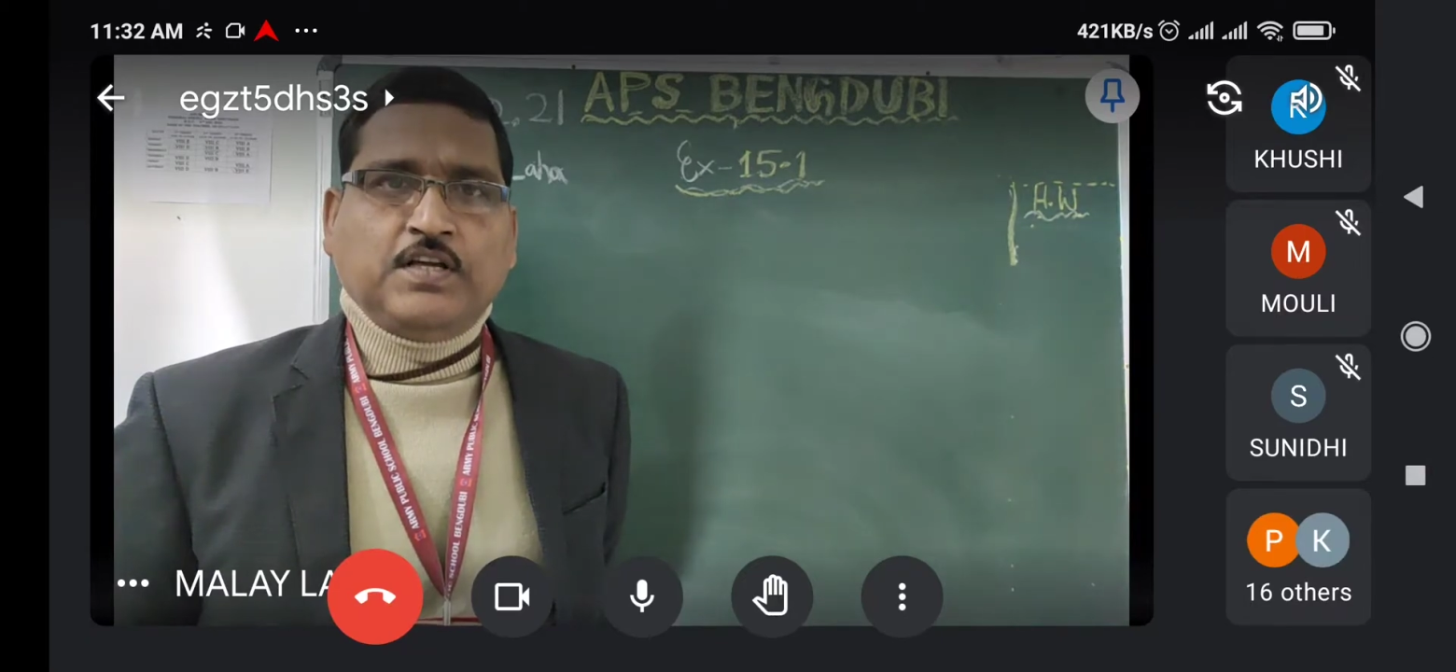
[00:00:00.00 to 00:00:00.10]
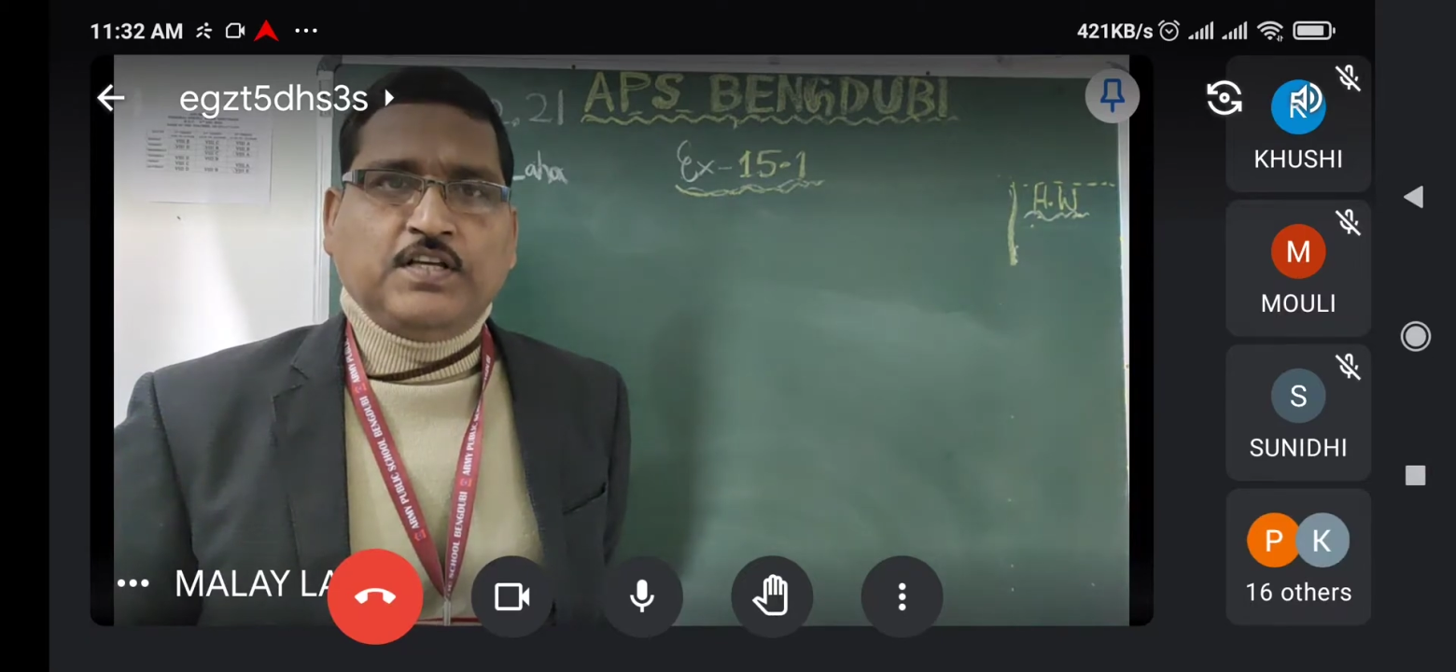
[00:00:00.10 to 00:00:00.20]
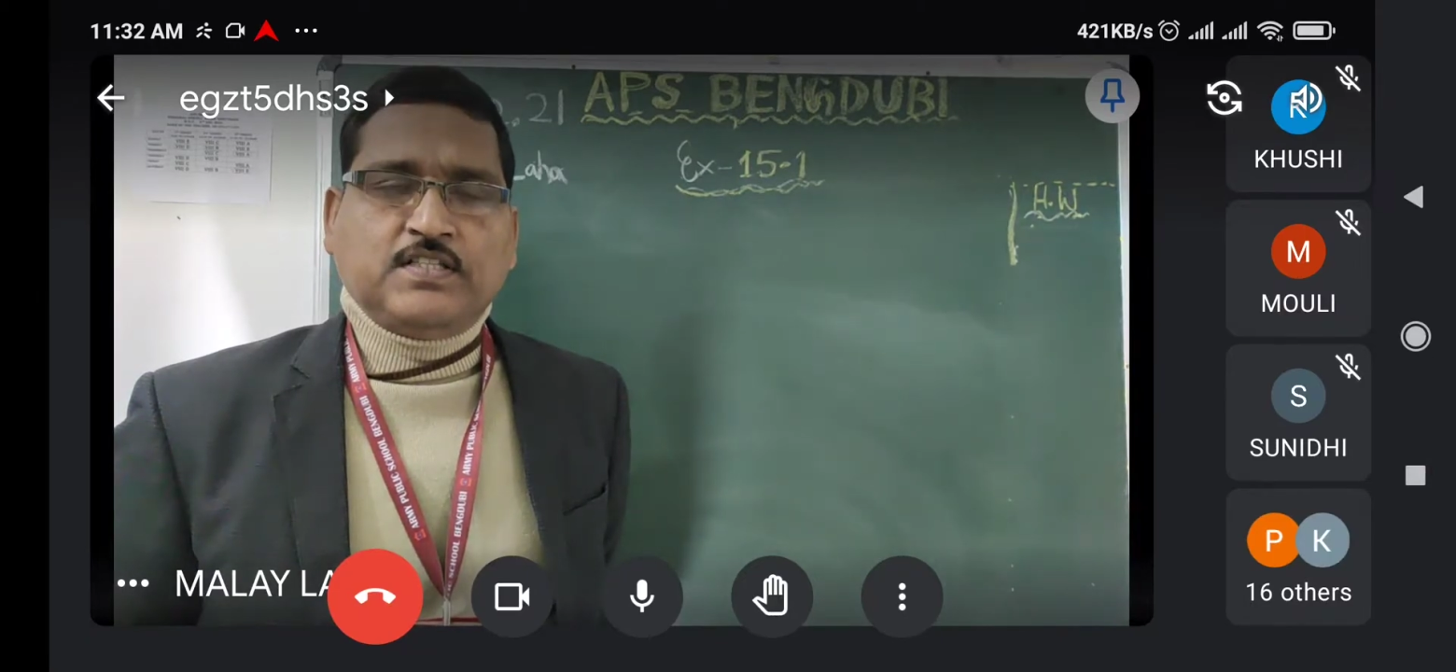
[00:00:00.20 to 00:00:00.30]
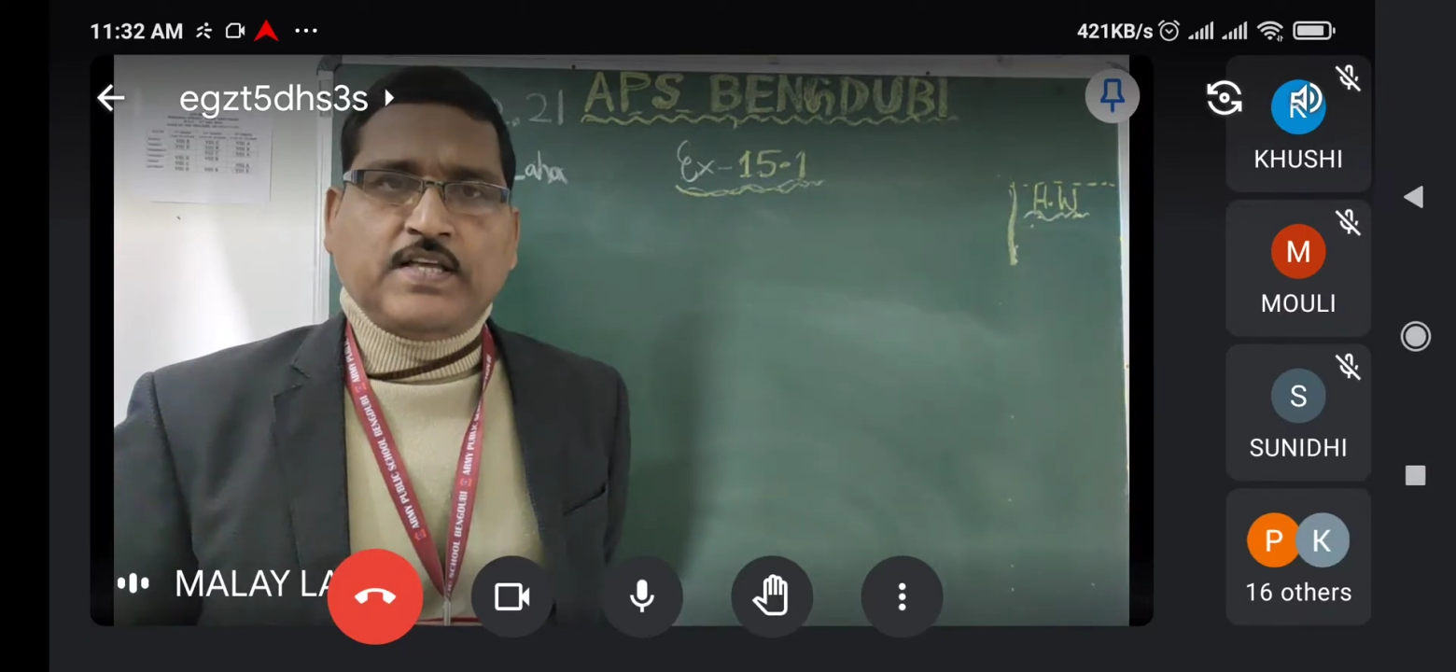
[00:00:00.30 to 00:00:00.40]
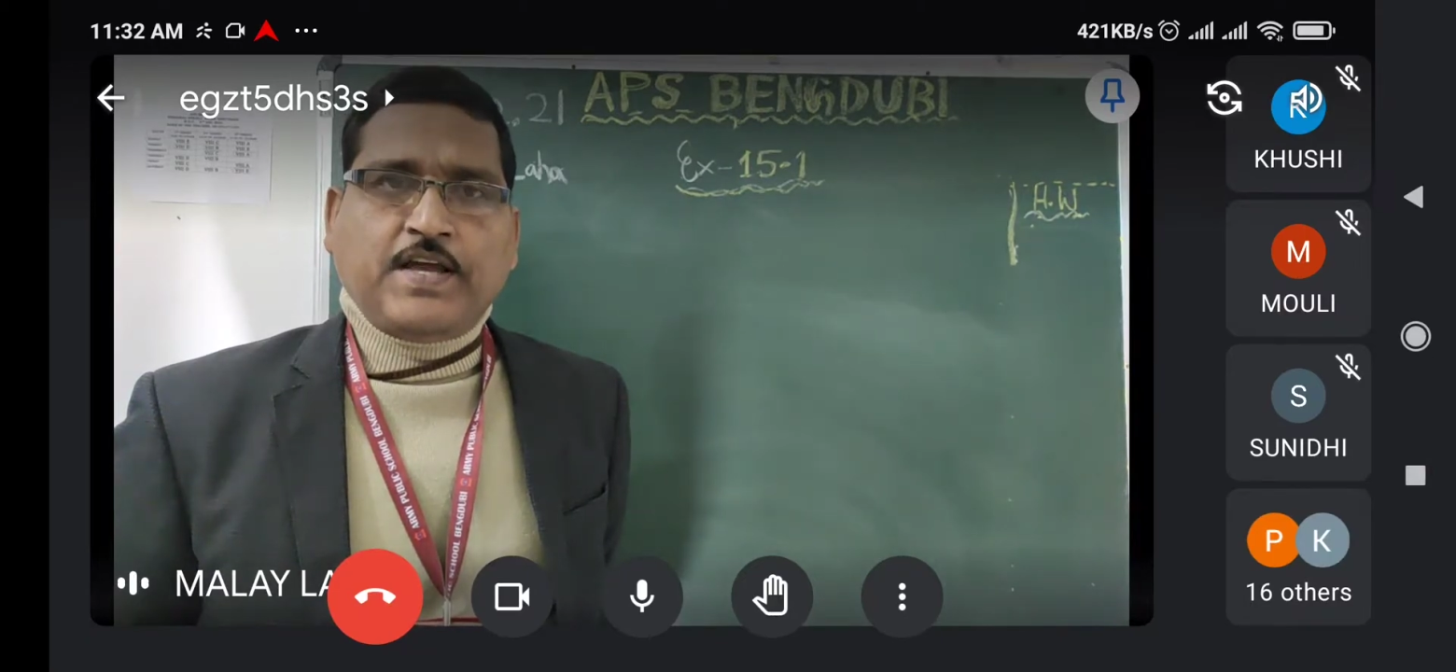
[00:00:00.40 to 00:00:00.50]

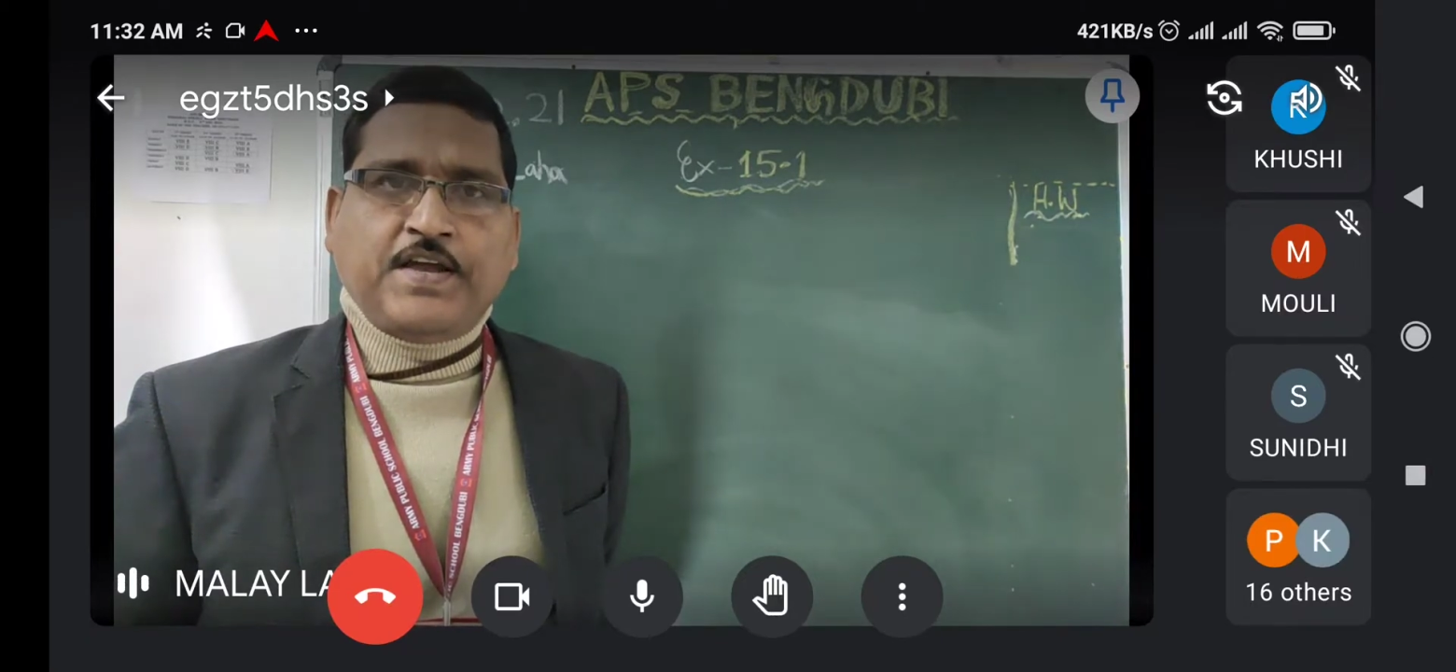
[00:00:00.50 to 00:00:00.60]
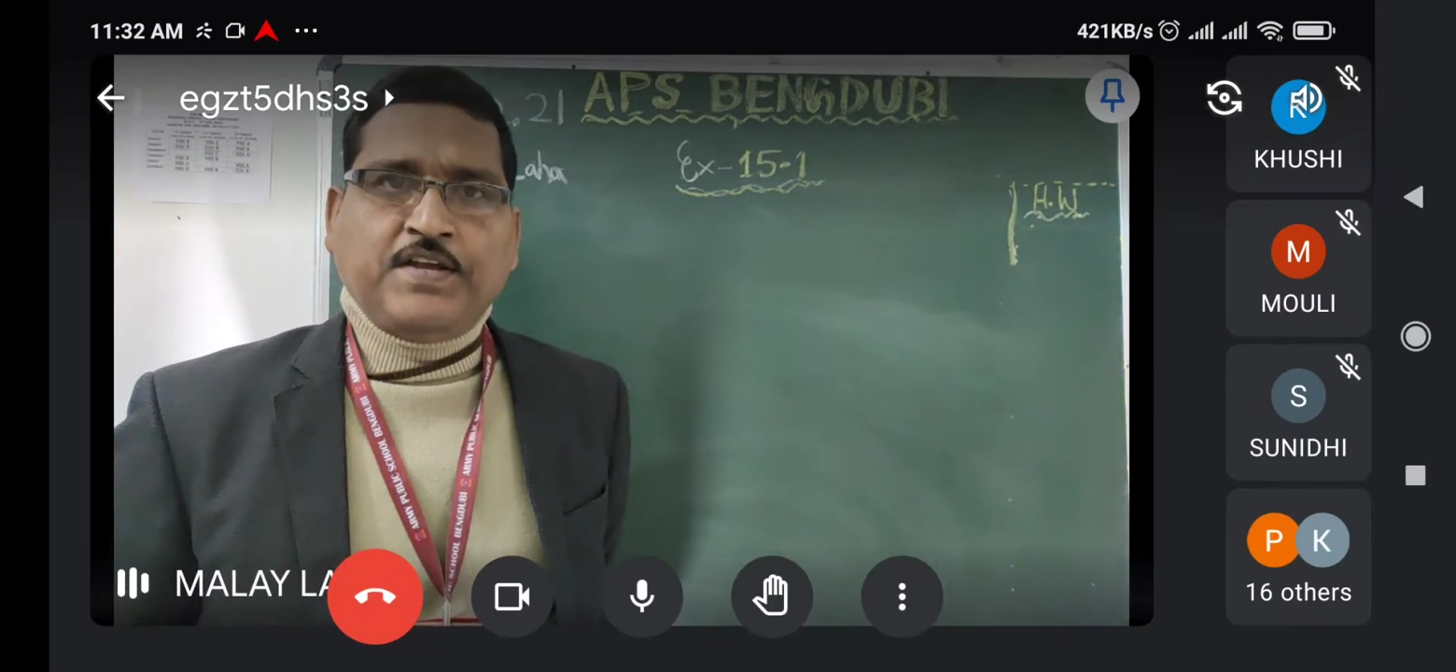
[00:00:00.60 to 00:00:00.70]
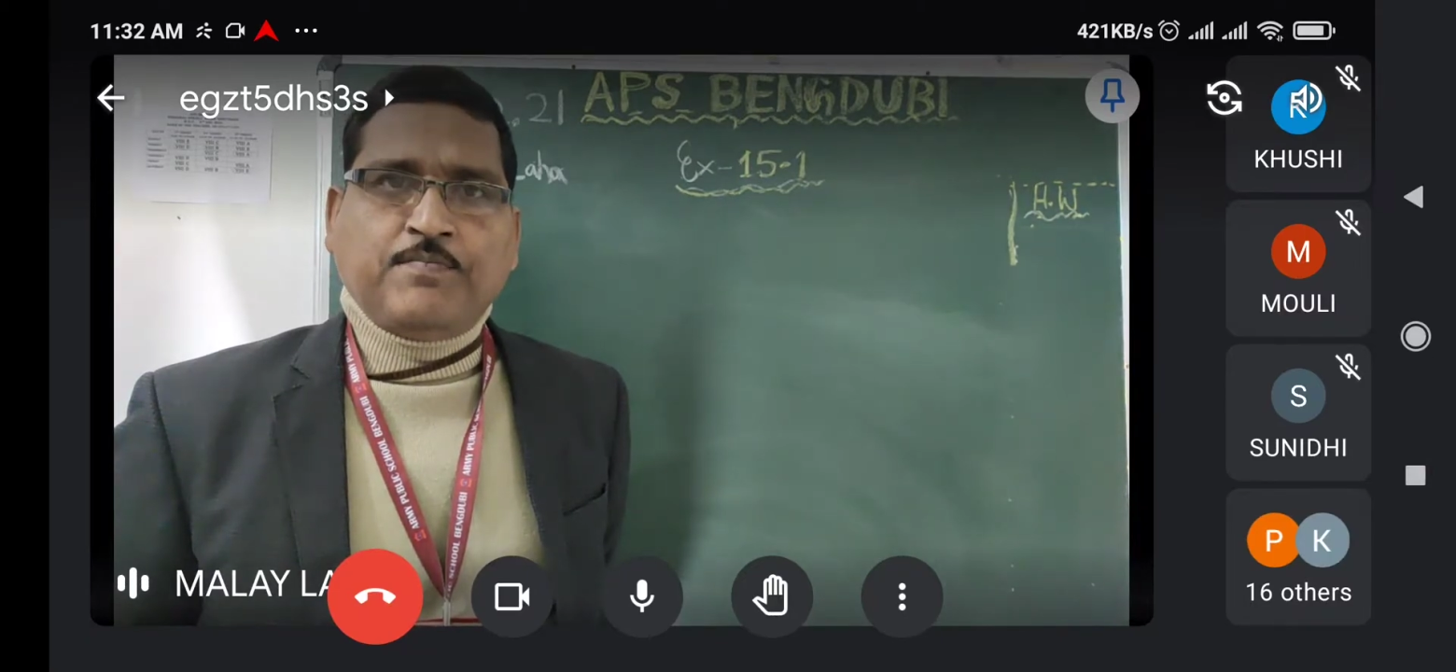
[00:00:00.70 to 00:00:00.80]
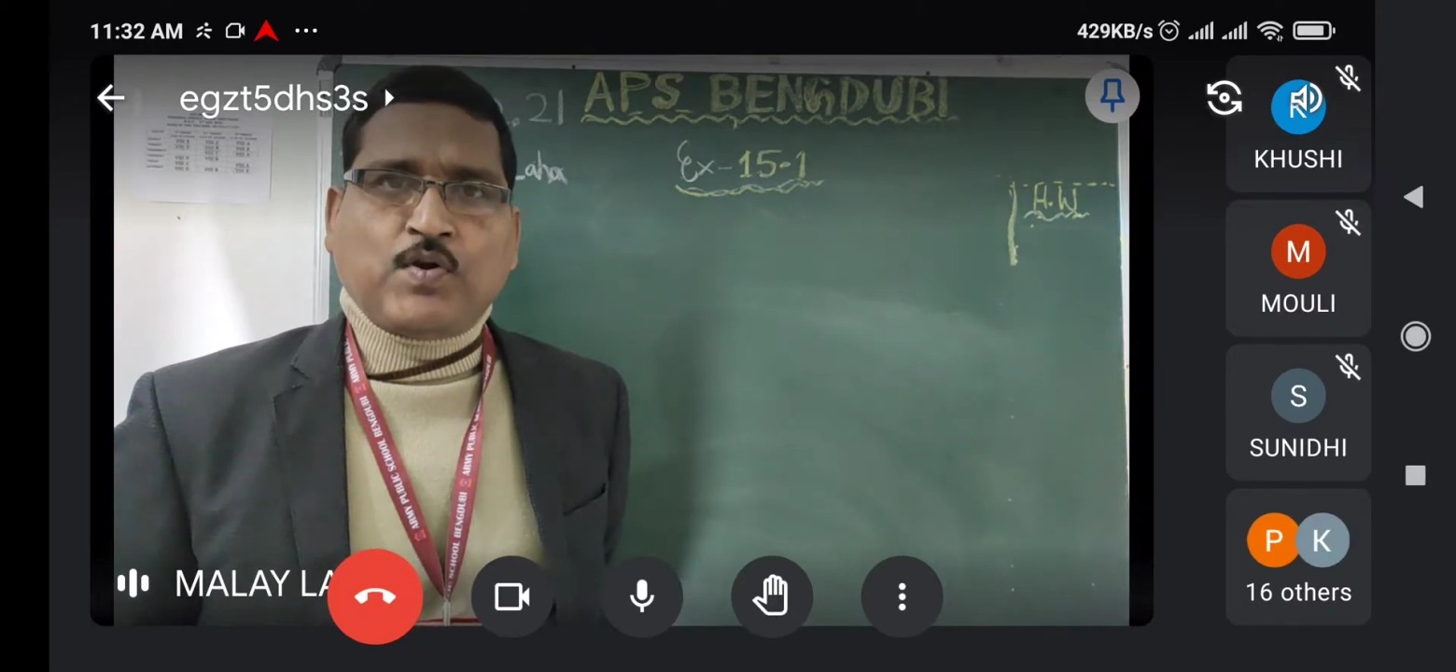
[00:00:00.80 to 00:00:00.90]
Is there any